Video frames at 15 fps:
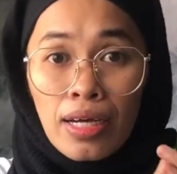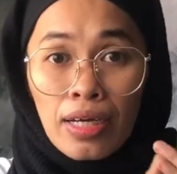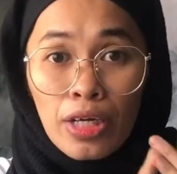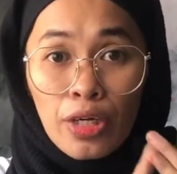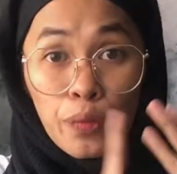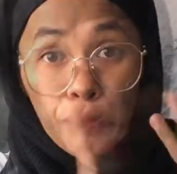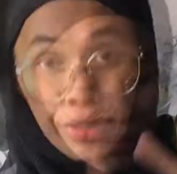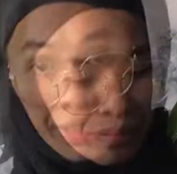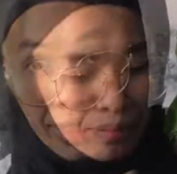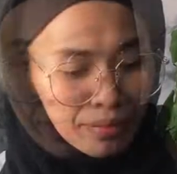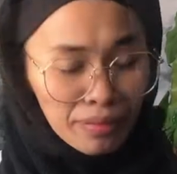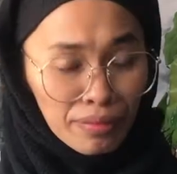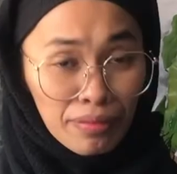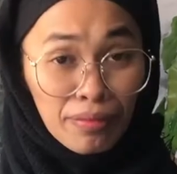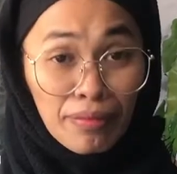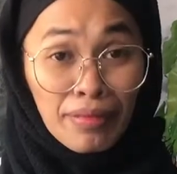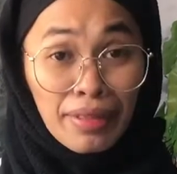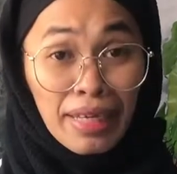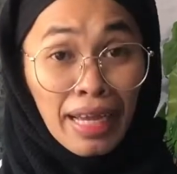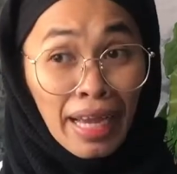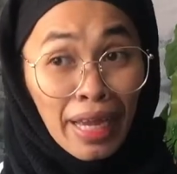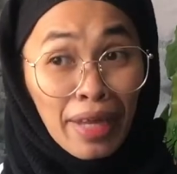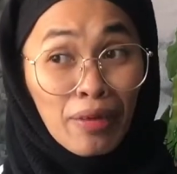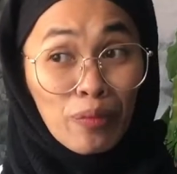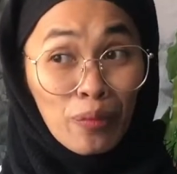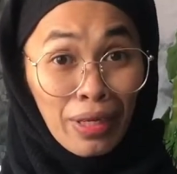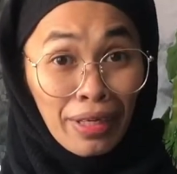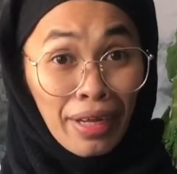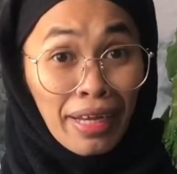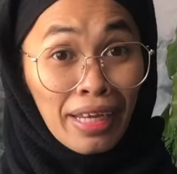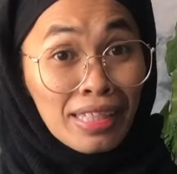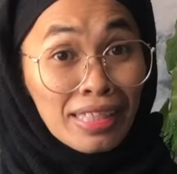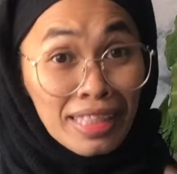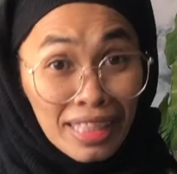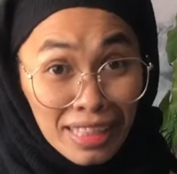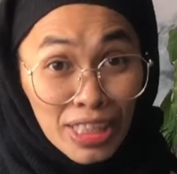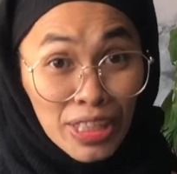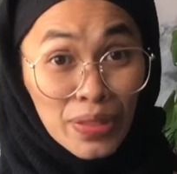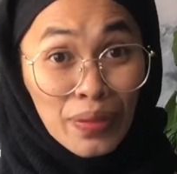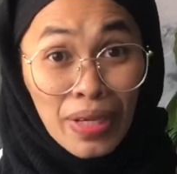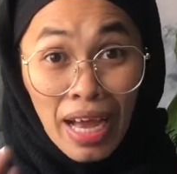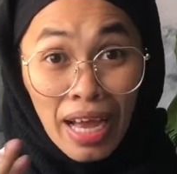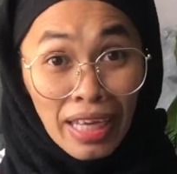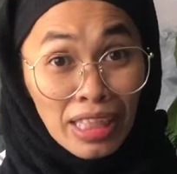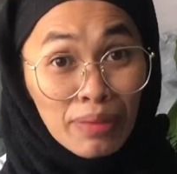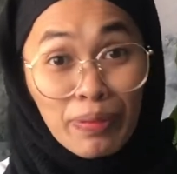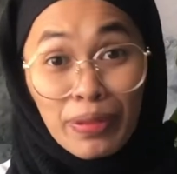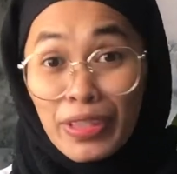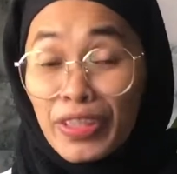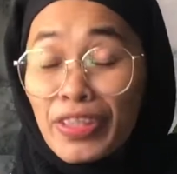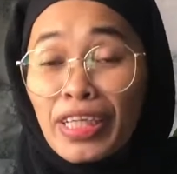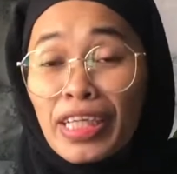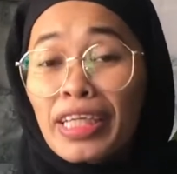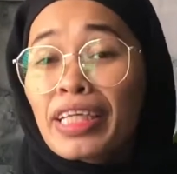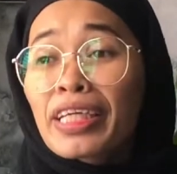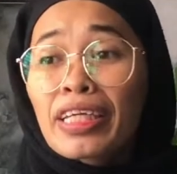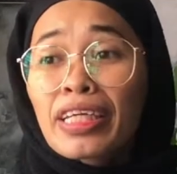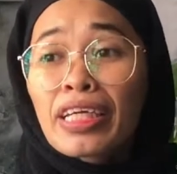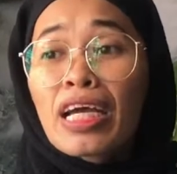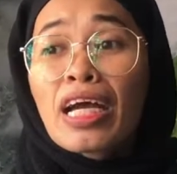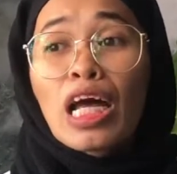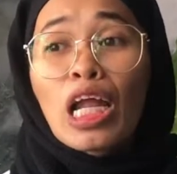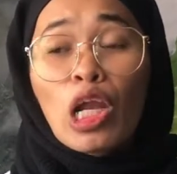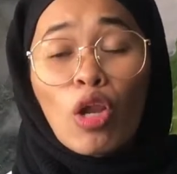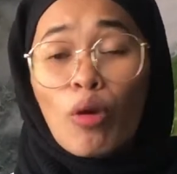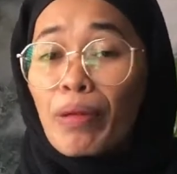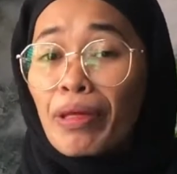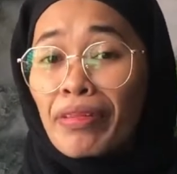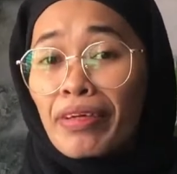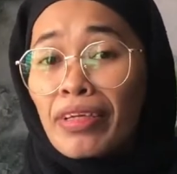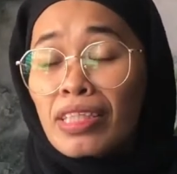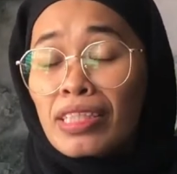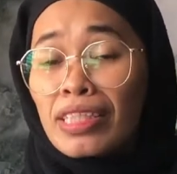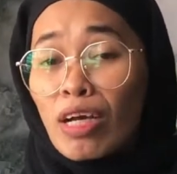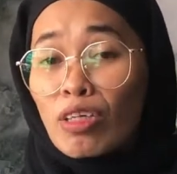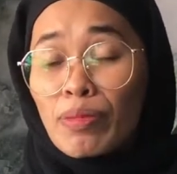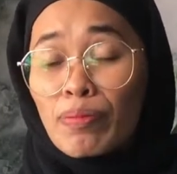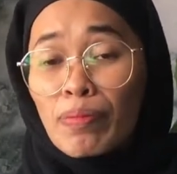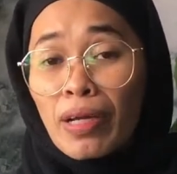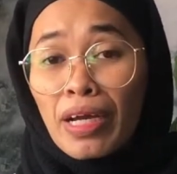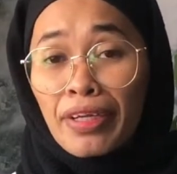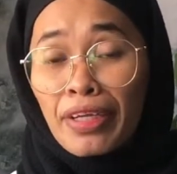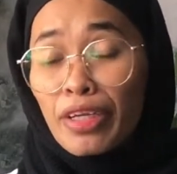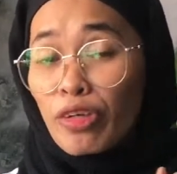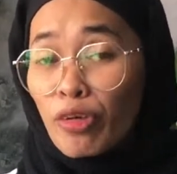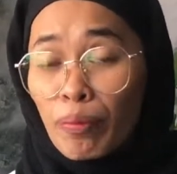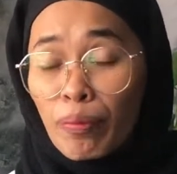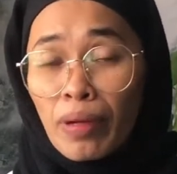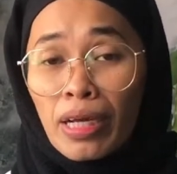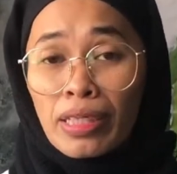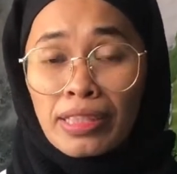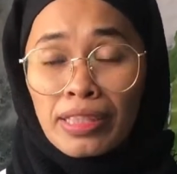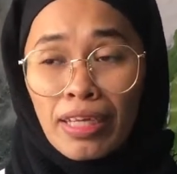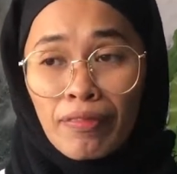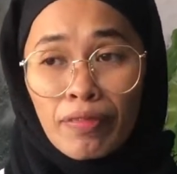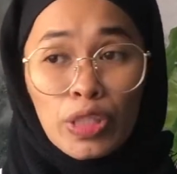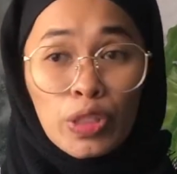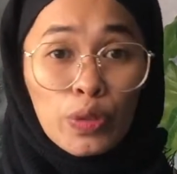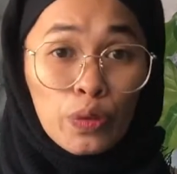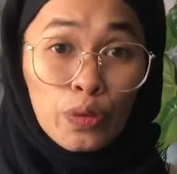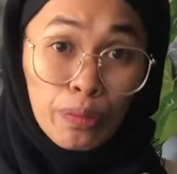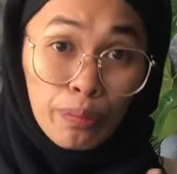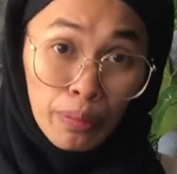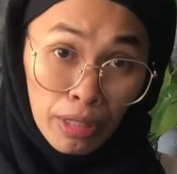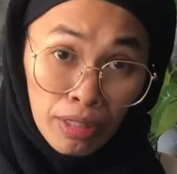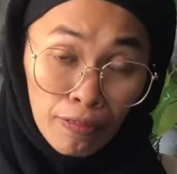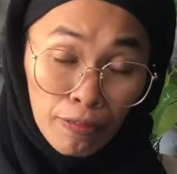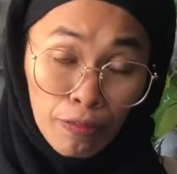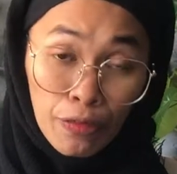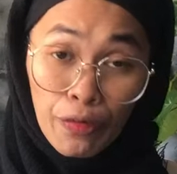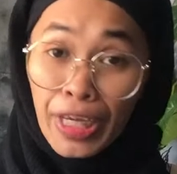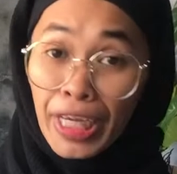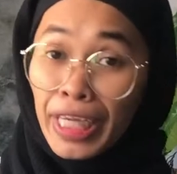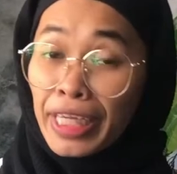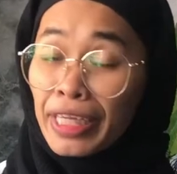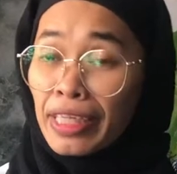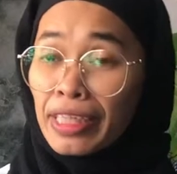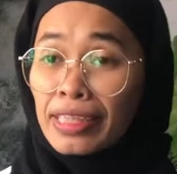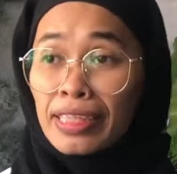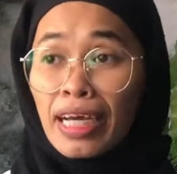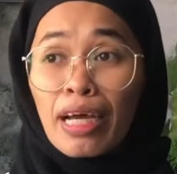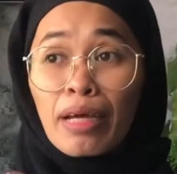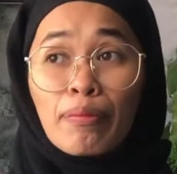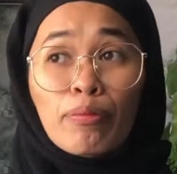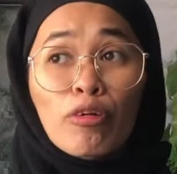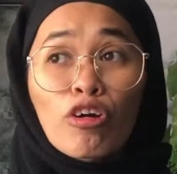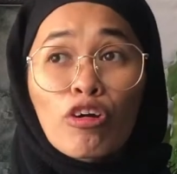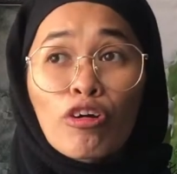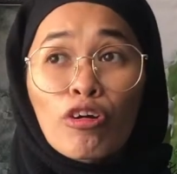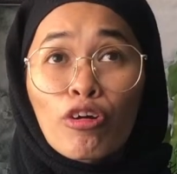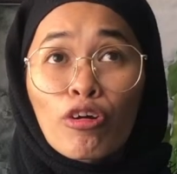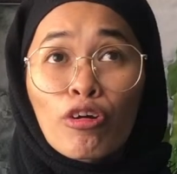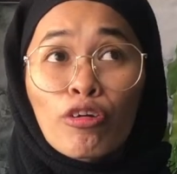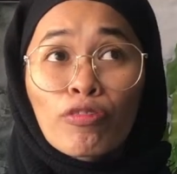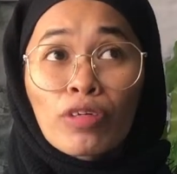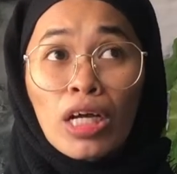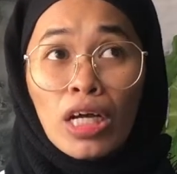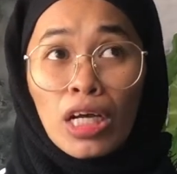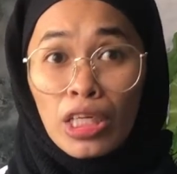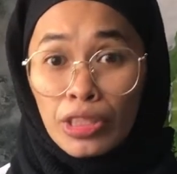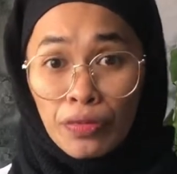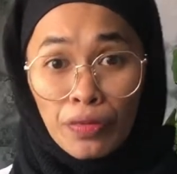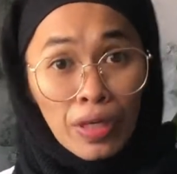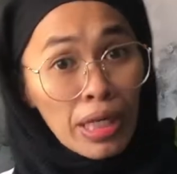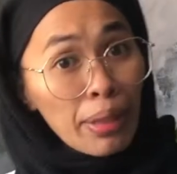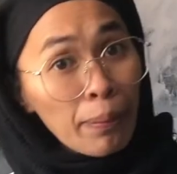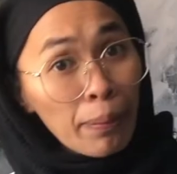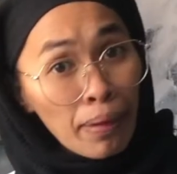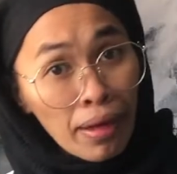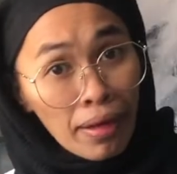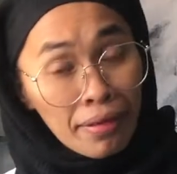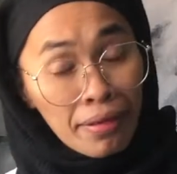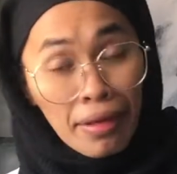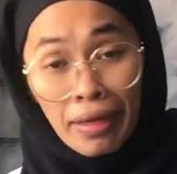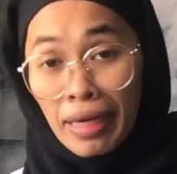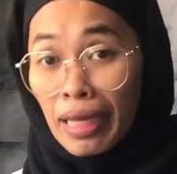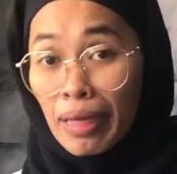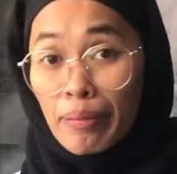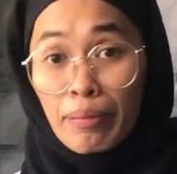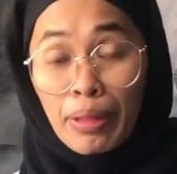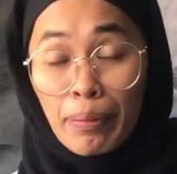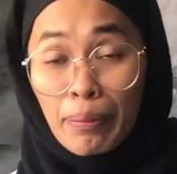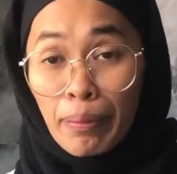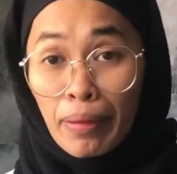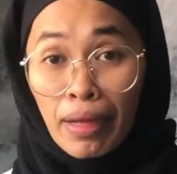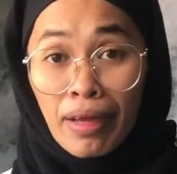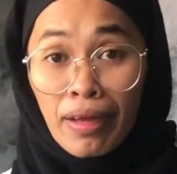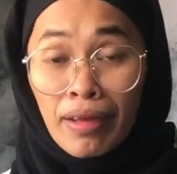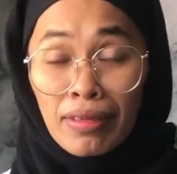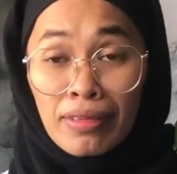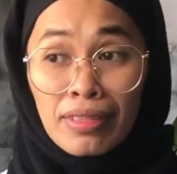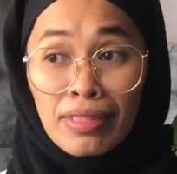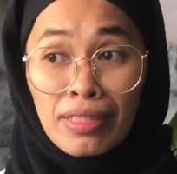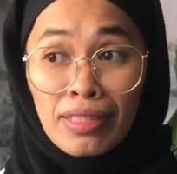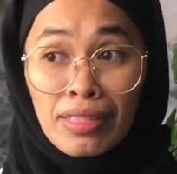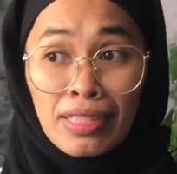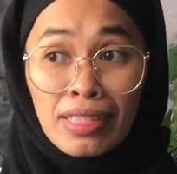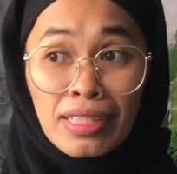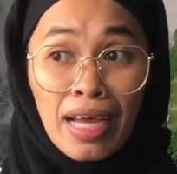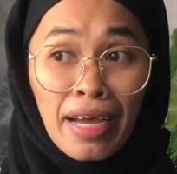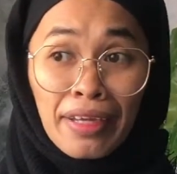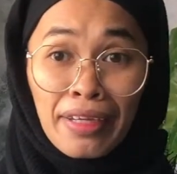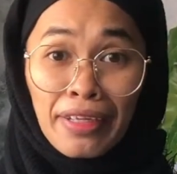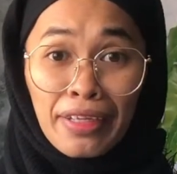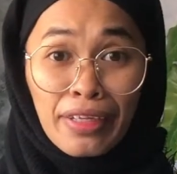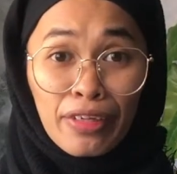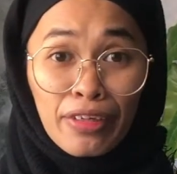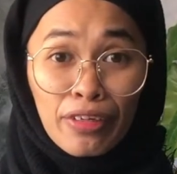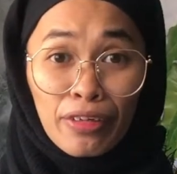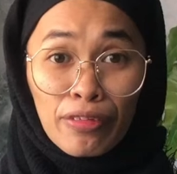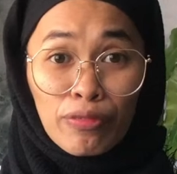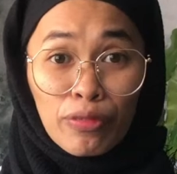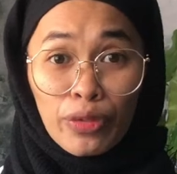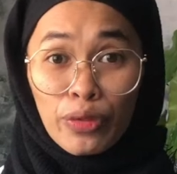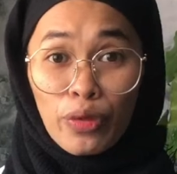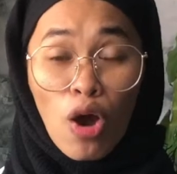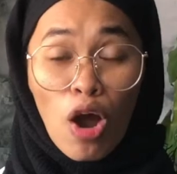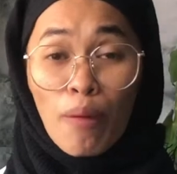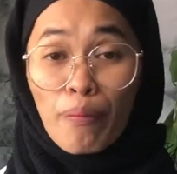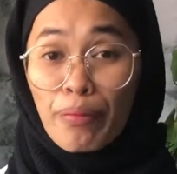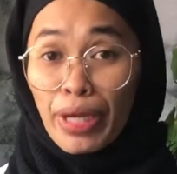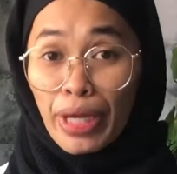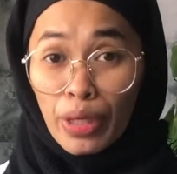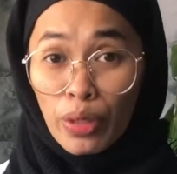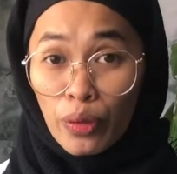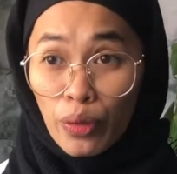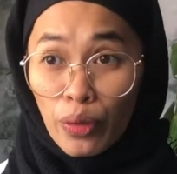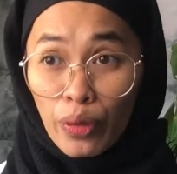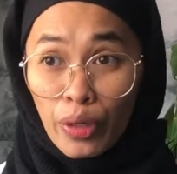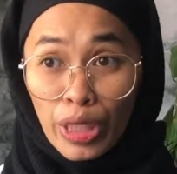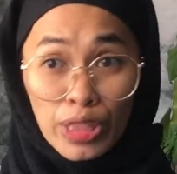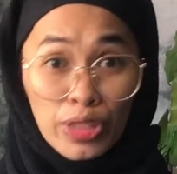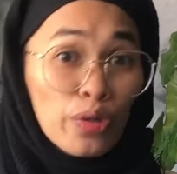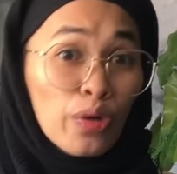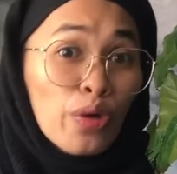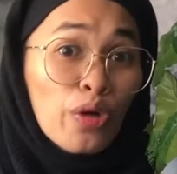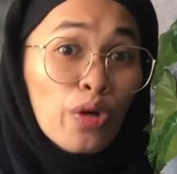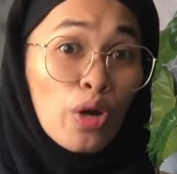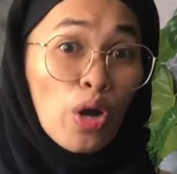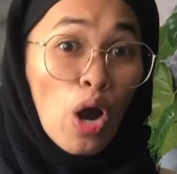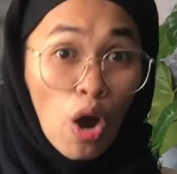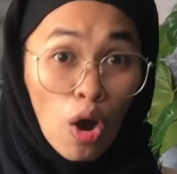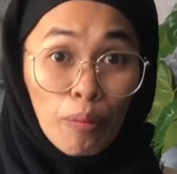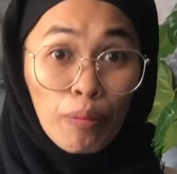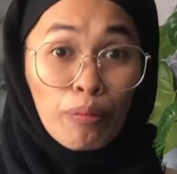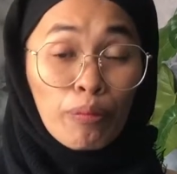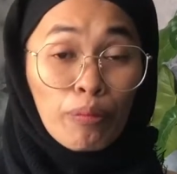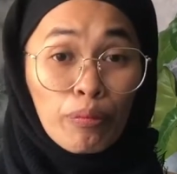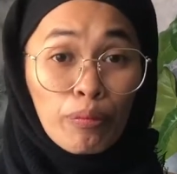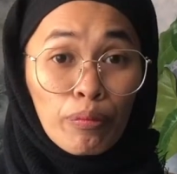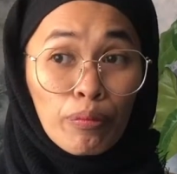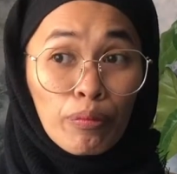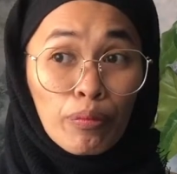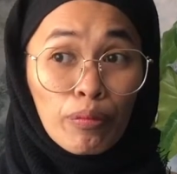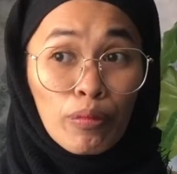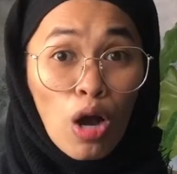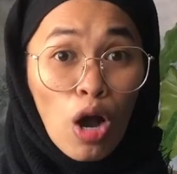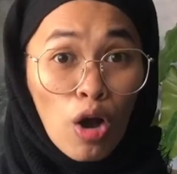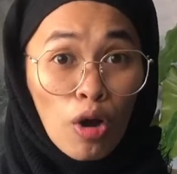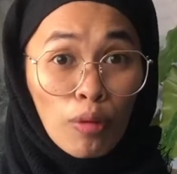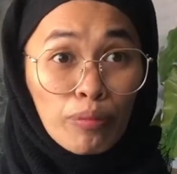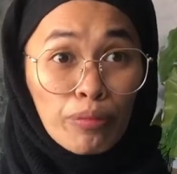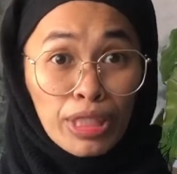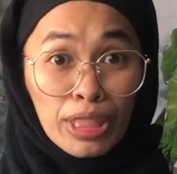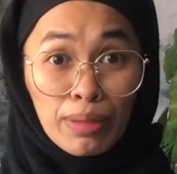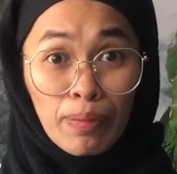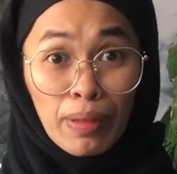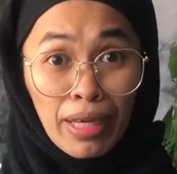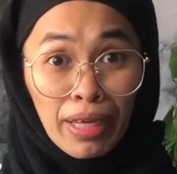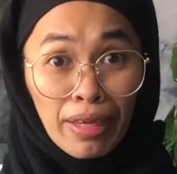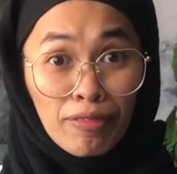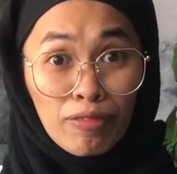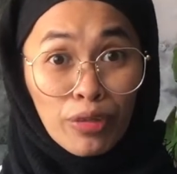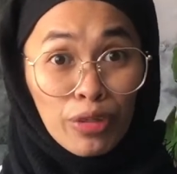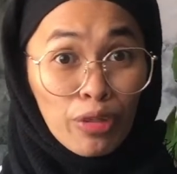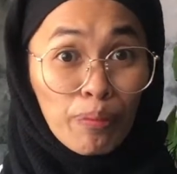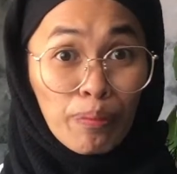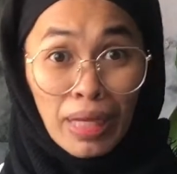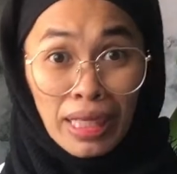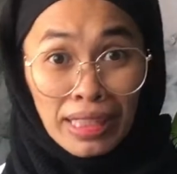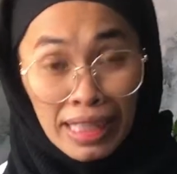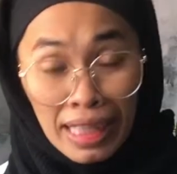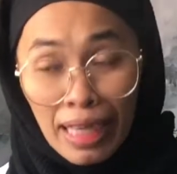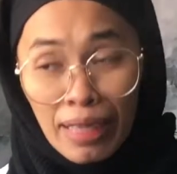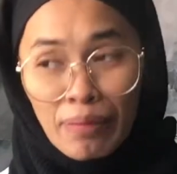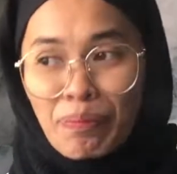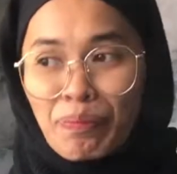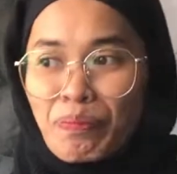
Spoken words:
routine. And what I can suggest you guys personally, low maintenance house plant, indoor plants are very suitable for any type of trailing plant, climbing plants, idea for your home decor as your home display for your plants lah.